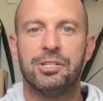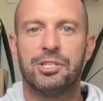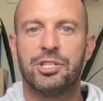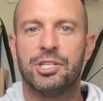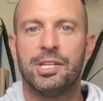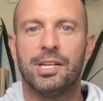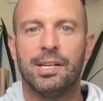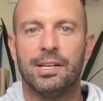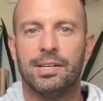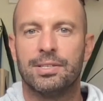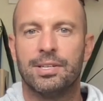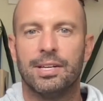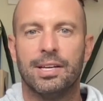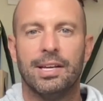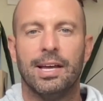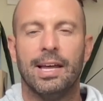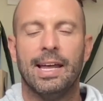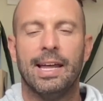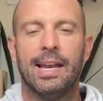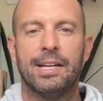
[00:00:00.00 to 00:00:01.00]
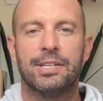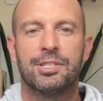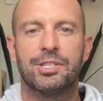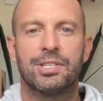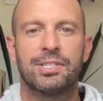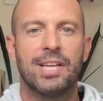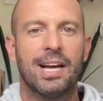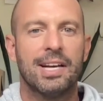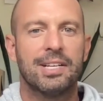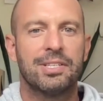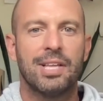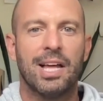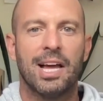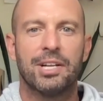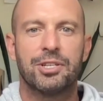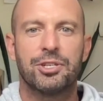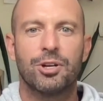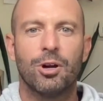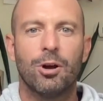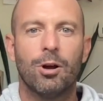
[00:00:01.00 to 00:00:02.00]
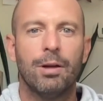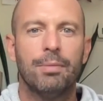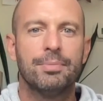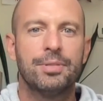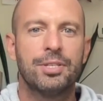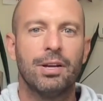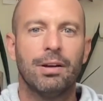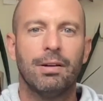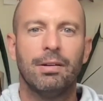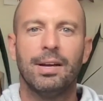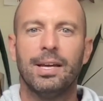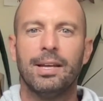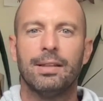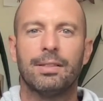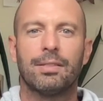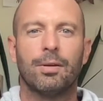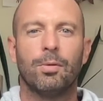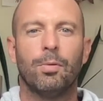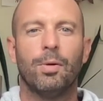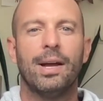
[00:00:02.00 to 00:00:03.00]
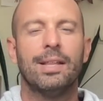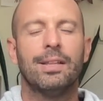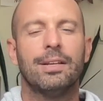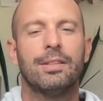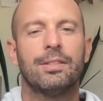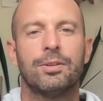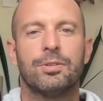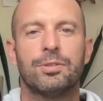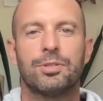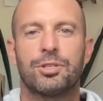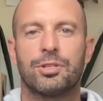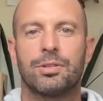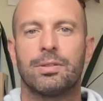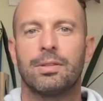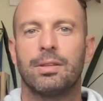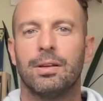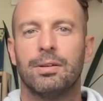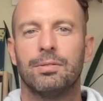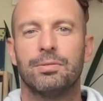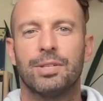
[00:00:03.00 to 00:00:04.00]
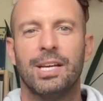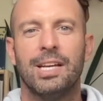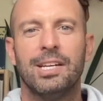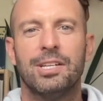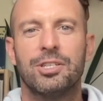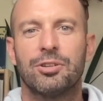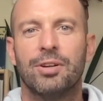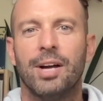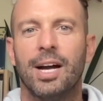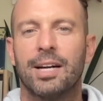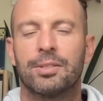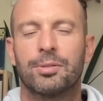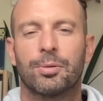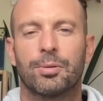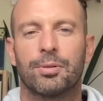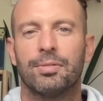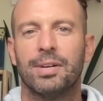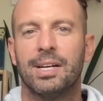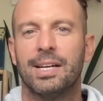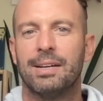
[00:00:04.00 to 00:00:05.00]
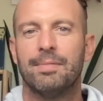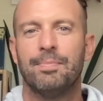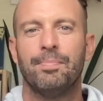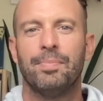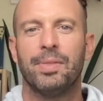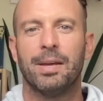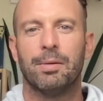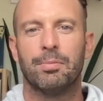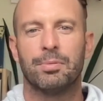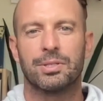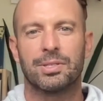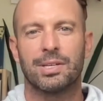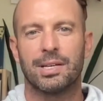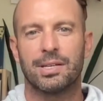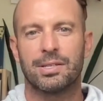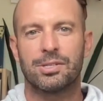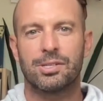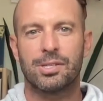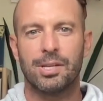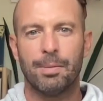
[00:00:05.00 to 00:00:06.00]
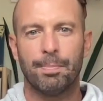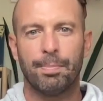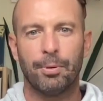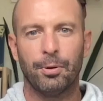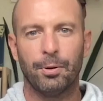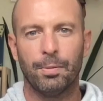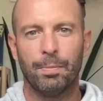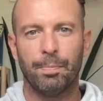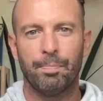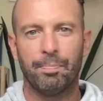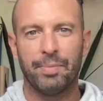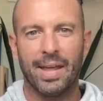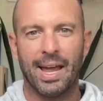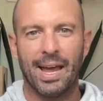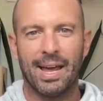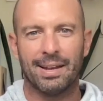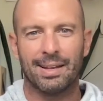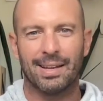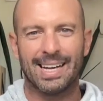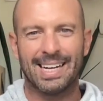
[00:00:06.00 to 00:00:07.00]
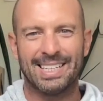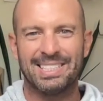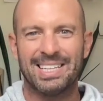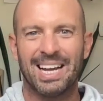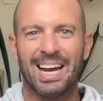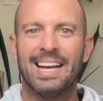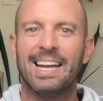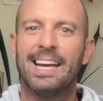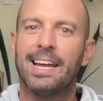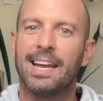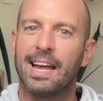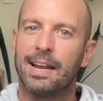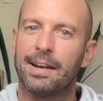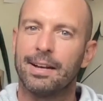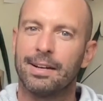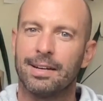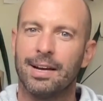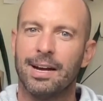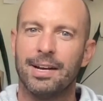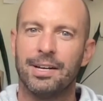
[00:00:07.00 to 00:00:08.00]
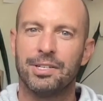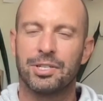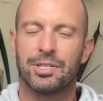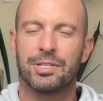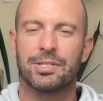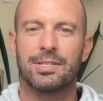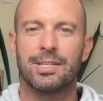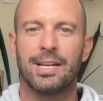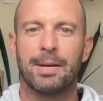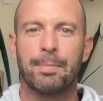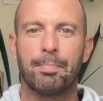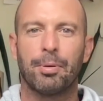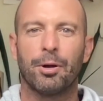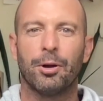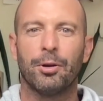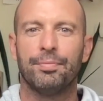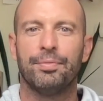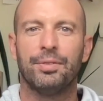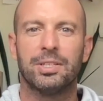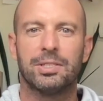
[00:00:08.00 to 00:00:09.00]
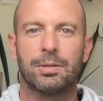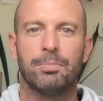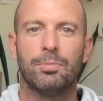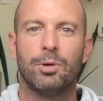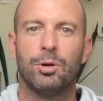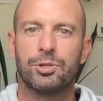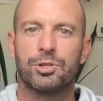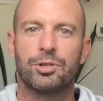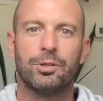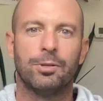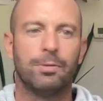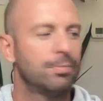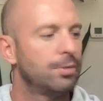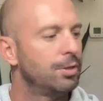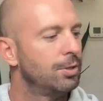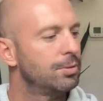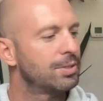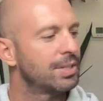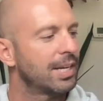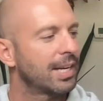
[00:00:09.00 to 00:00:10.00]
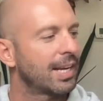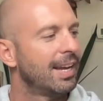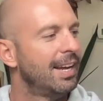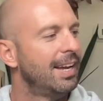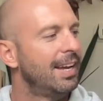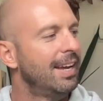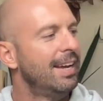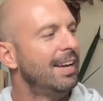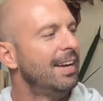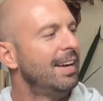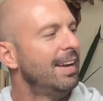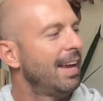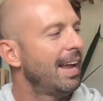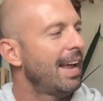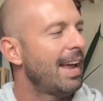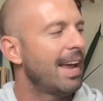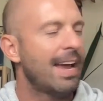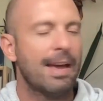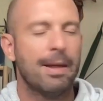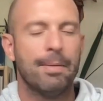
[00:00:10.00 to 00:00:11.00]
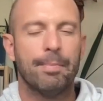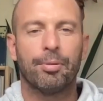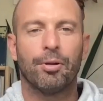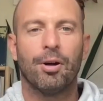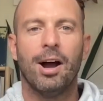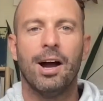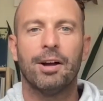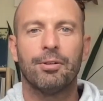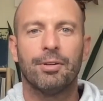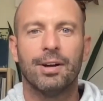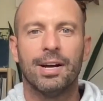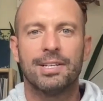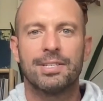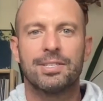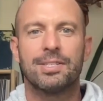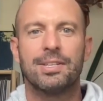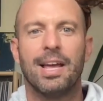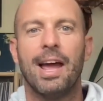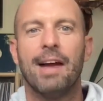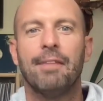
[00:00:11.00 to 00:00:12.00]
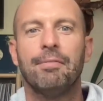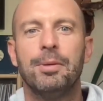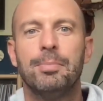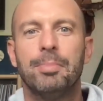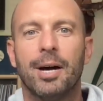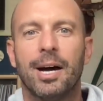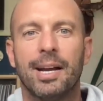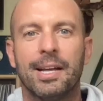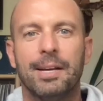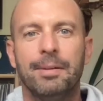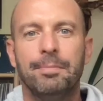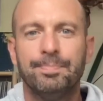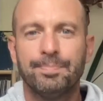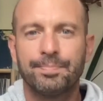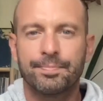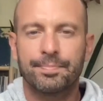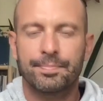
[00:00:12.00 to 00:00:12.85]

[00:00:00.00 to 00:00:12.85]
cheese. It just has that charm to it. The way that those 80s tracks were written, it was like simple and like tight and kind of just like perfect emotional music. And Progress, Everybody,